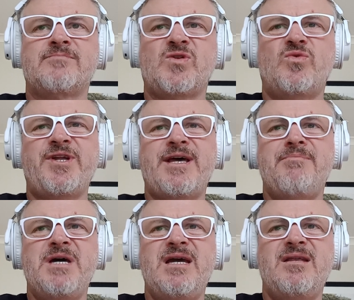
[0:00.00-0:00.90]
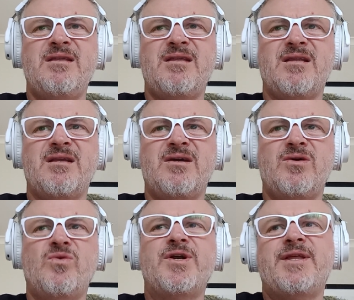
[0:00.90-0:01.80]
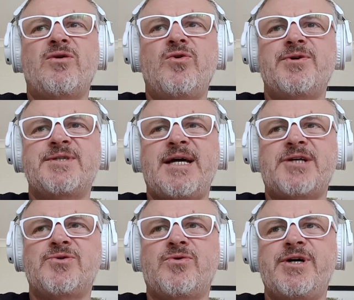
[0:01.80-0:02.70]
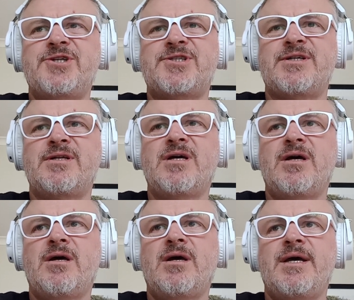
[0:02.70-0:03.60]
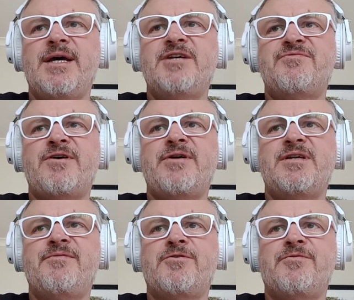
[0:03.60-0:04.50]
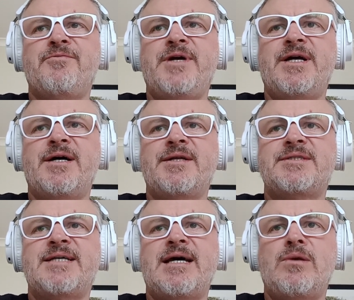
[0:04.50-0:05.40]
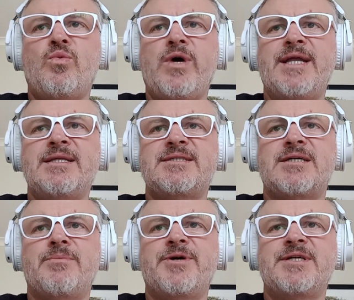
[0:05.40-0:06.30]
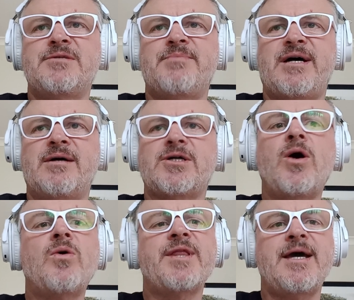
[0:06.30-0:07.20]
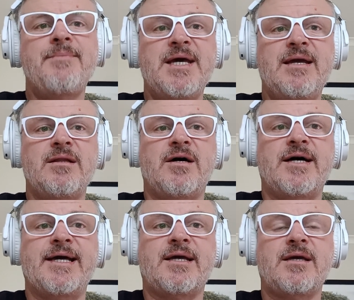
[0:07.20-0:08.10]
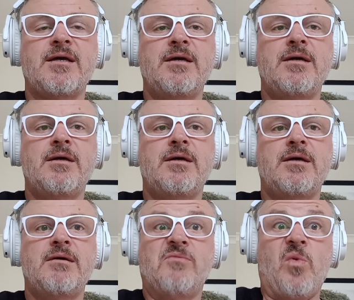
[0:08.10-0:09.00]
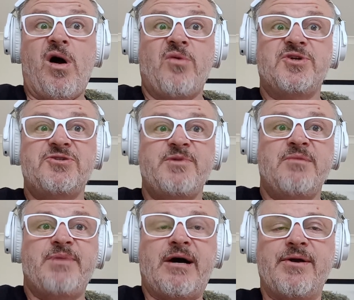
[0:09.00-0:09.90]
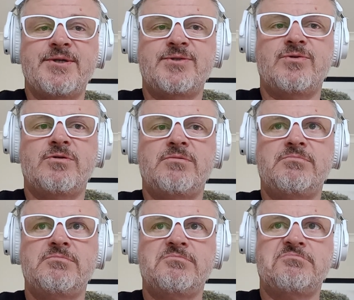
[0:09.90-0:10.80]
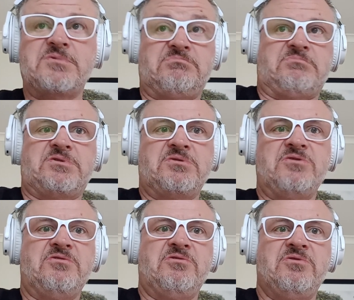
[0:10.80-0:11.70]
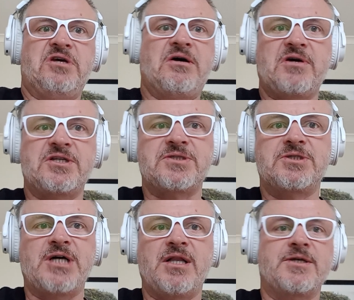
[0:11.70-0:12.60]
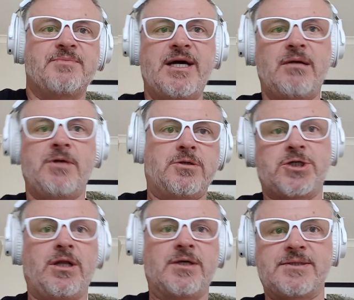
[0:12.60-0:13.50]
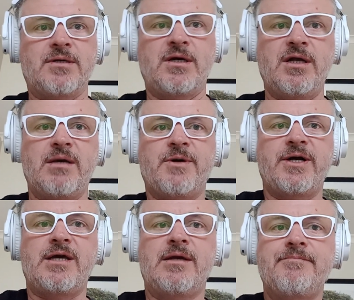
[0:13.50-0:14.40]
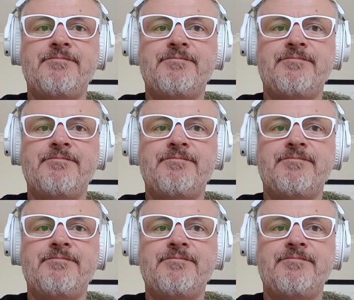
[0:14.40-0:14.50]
what do they mean? Or is the actual question, it is very difficult for me to understand when someone is embarrassed. Oh, do they mean like, why would you be embarrassed? Or who the hell gets jealous, man? I'm not jealous of anybody.